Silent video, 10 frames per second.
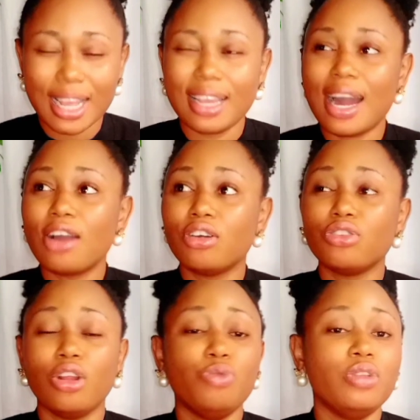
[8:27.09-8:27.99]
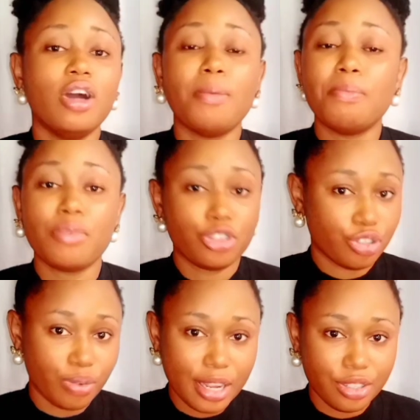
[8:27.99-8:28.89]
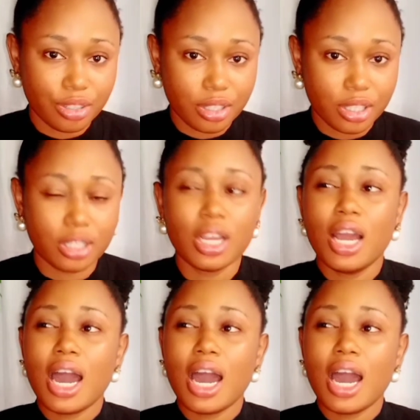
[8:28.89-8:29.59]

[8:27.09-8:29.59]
Like, argan oil will help moisturize your skin.